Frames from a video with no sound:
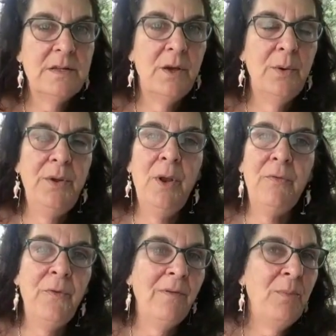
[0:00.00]
So,
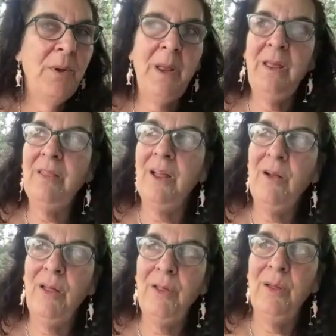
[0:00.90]
for everybody, like
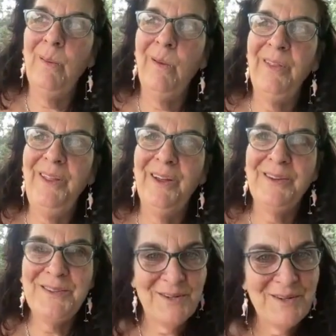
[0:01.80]
all the
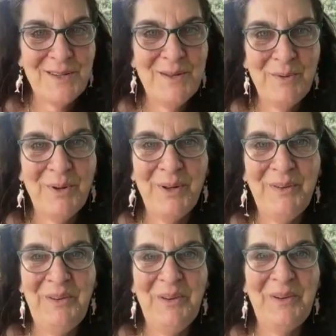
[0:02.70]
youngsters in the world,
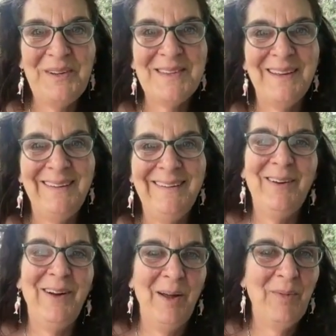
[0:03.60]
because
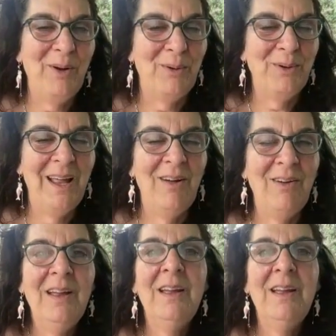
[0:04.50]
here I am old now,